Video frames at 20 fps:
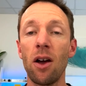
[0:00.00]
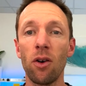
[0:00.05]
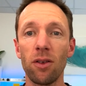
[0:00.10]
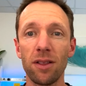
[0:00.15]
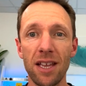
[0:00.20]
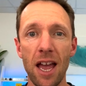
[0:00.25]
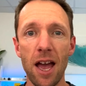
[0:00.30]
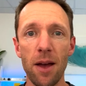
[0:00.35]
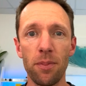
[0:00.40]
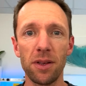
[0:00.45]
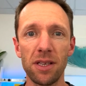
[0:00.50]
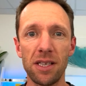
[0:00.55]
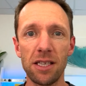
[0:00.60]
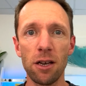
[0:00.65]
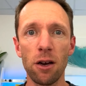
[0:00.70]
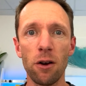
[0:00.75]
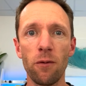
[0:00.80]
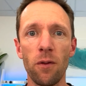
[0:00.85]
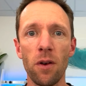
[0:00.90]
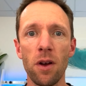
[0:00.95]
Now, on the app
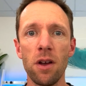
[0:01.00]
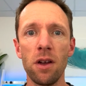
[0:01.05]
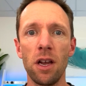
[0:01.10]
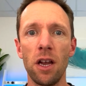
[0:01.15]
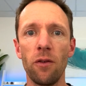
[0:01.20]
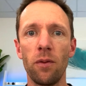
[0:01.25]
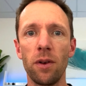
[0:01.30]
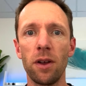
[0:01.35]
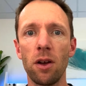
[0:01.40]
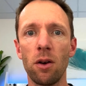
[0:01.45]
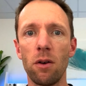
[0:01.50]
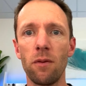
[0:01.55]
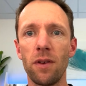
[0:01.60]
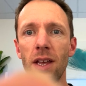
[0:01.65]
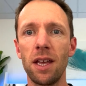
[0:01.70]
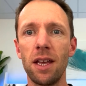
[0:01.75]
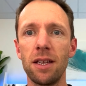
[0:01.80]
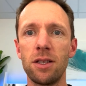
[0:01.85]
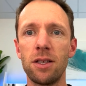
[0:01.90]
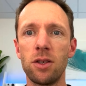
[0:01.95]
itself, if we go over
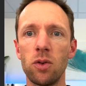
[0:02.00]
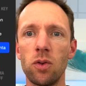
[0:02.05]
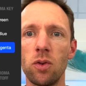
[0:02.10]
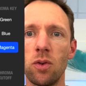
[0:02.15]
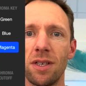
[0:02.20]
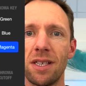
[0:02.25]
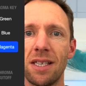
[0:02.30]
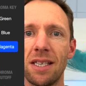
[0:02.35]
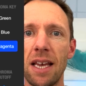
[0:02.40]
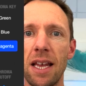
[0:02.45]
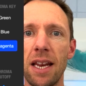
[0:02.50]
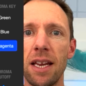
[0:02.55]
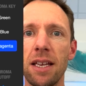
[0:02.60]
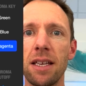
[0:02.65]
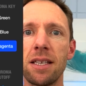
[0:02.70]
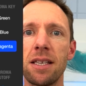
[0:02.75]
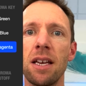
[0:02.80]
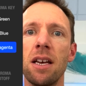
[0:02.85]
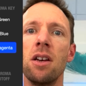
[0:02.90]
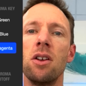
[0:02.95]
here to
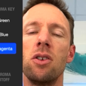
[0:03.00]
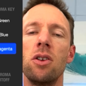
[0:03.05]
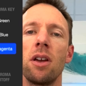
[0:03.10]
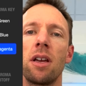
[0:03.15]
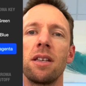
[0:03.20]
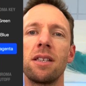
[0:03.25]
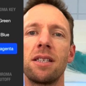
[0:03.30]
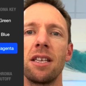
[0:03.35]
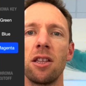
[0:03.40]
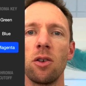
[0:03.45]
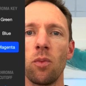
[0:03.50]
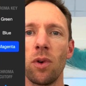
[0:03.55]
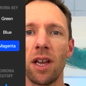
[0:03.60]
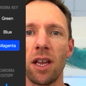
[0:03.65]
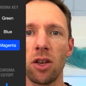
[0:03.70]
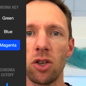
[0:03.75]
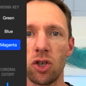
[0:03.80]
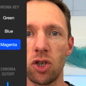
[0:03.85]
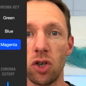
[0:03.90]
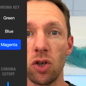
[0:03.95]
settings, you can see that we
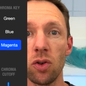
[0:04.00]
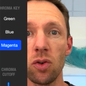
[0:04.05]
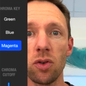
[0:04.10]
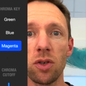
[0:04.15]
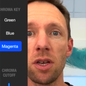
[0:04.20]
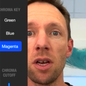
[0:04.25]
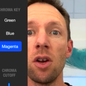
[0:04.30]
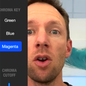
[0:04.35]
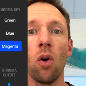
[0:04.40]
can choose